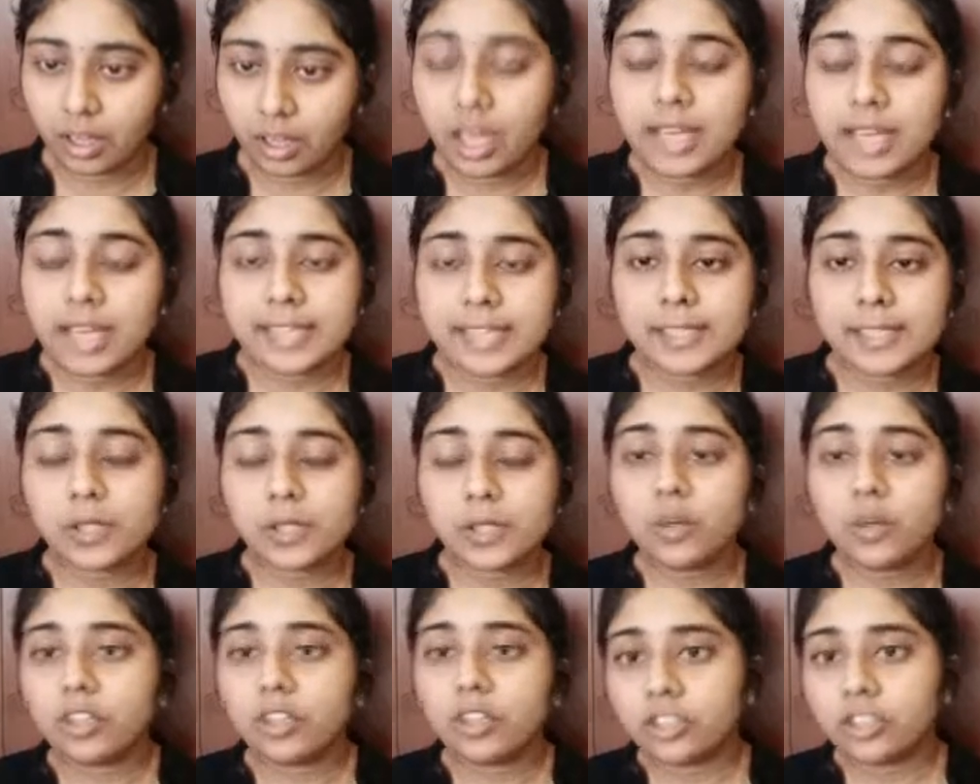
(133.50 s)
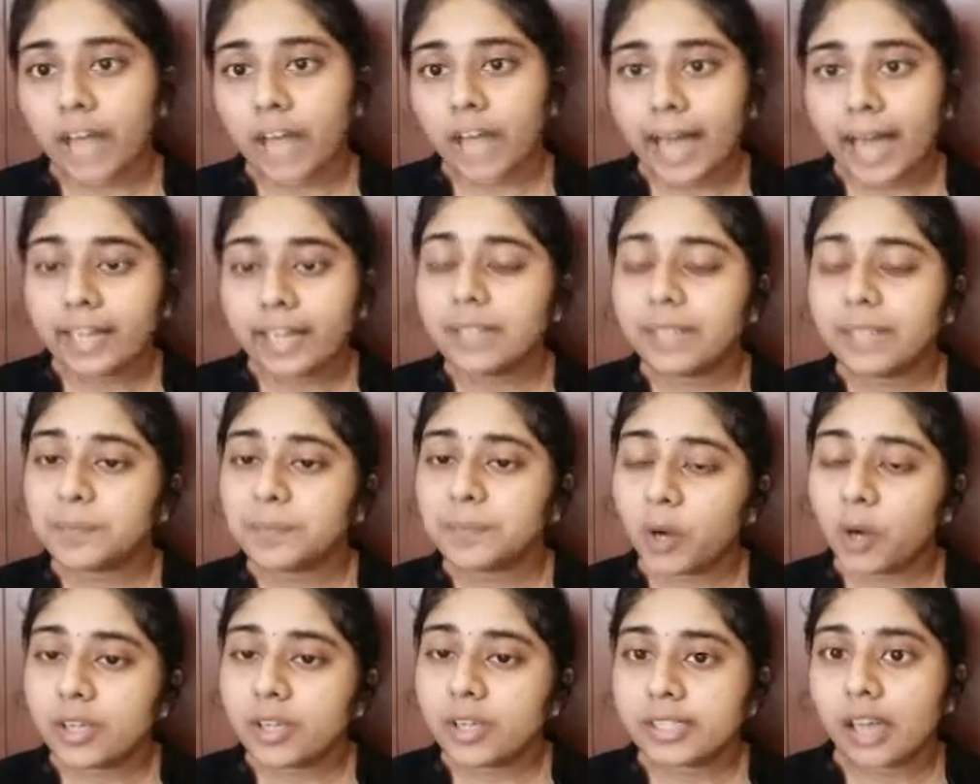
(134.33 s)
So dragon
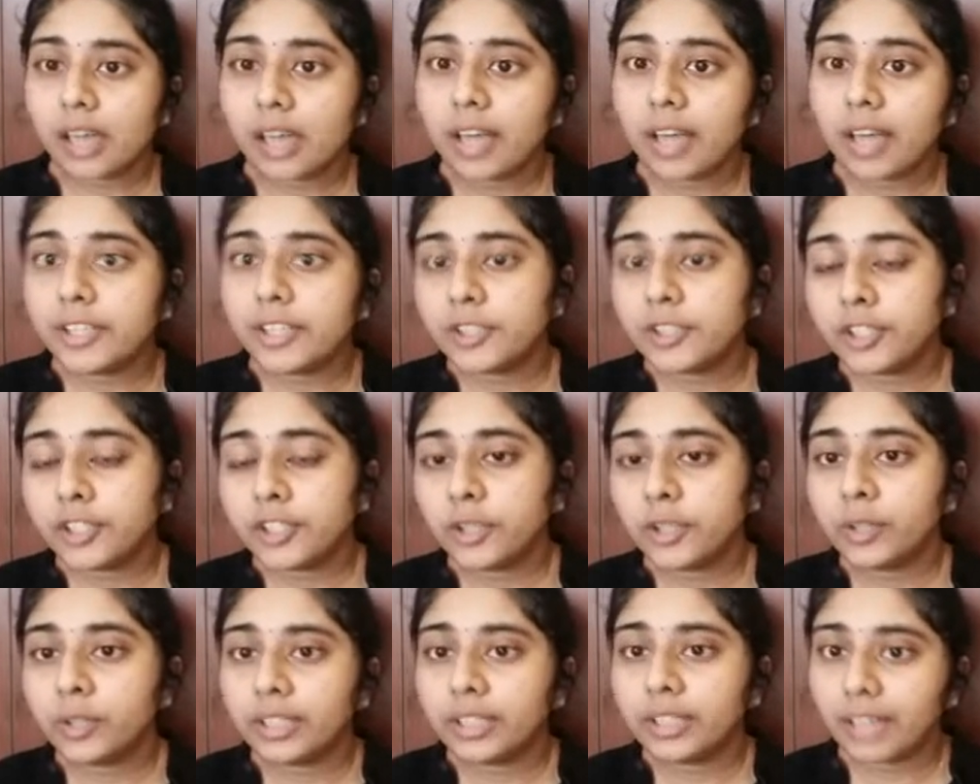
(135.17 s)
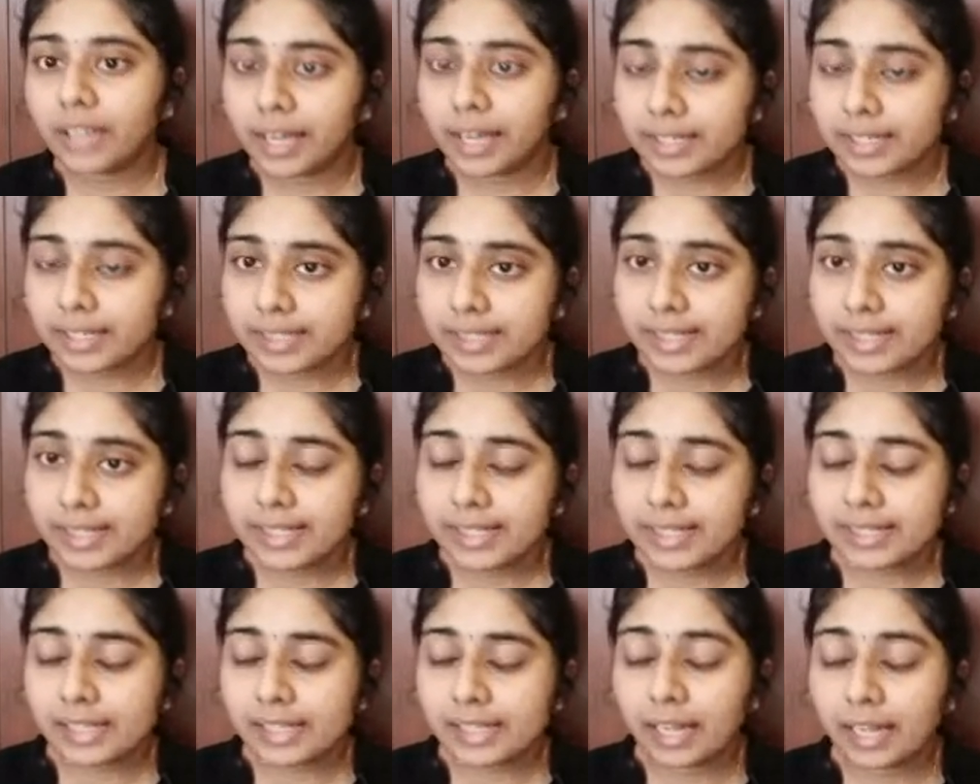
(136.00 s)
bonds are issued in currencies
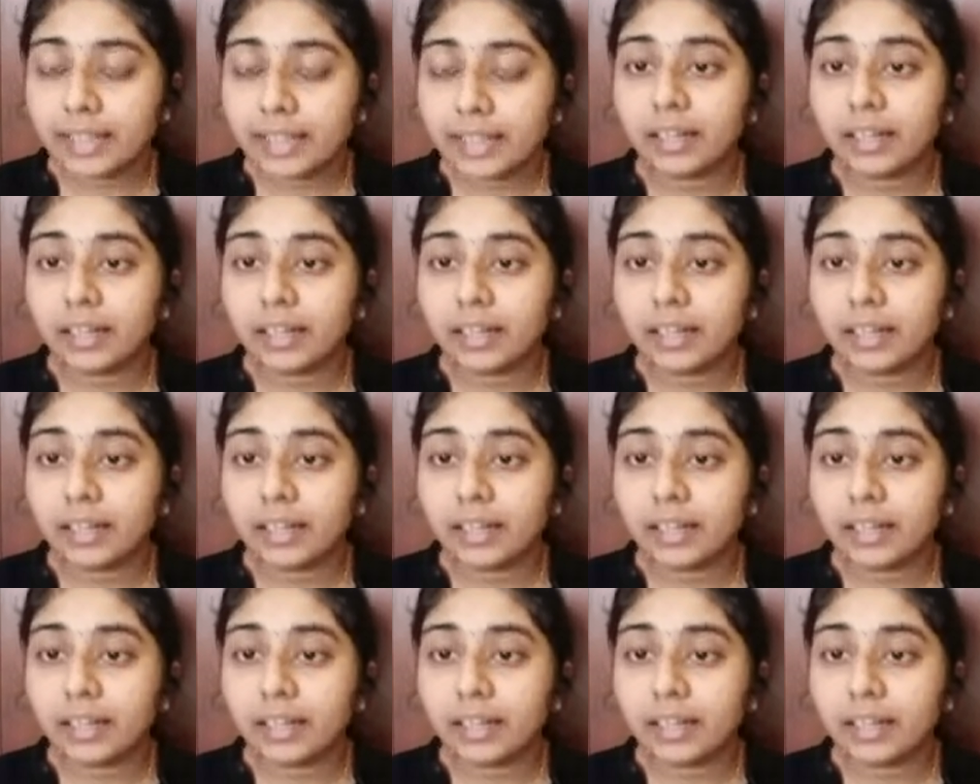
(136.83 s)
like